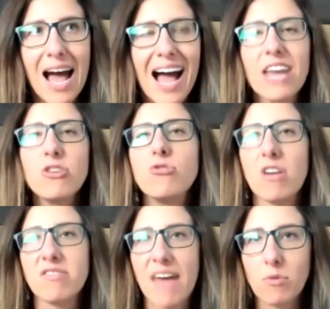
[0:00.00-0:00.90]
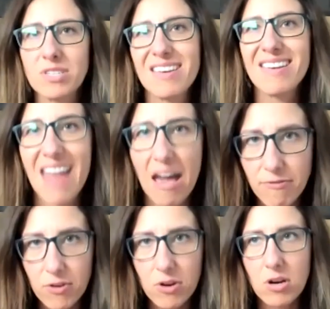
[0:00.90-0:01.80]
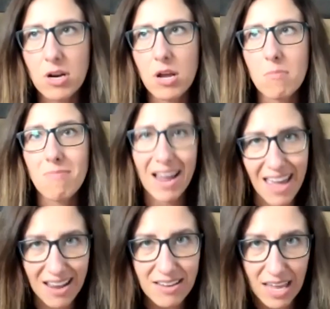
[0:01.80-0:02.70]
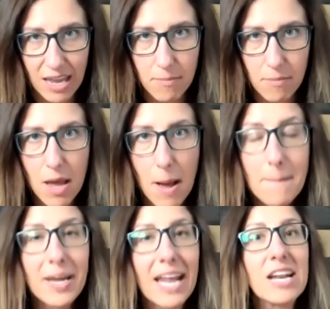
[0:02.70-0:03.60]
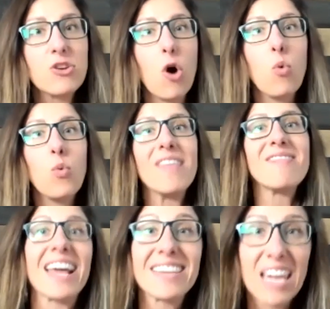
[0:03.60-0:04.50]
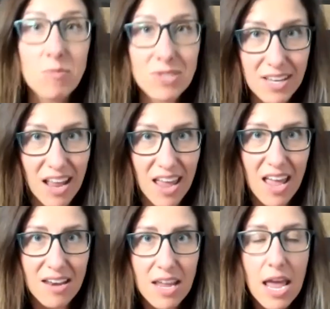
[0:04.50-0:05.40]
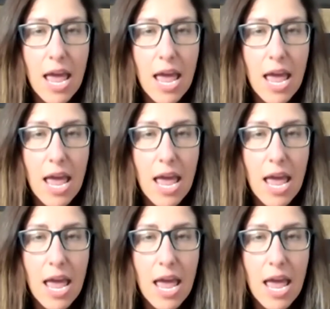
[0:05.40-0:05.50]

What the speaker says: I knew that was never my end game, but I didn't know when that game was going to end.